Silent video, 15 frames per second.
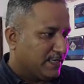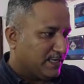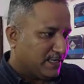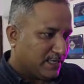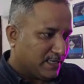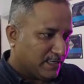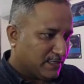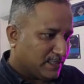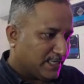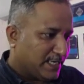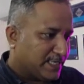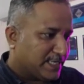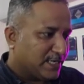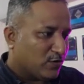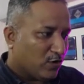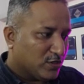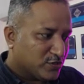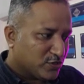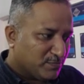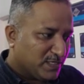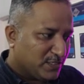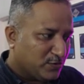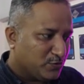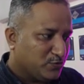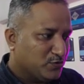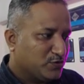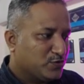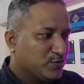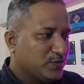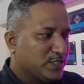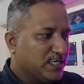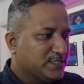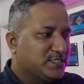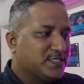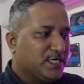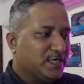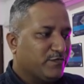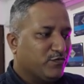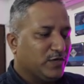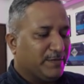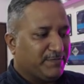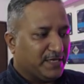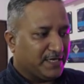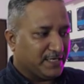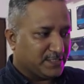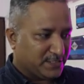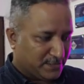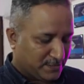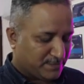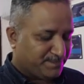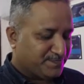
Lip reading: It can also be used to run stateful applications.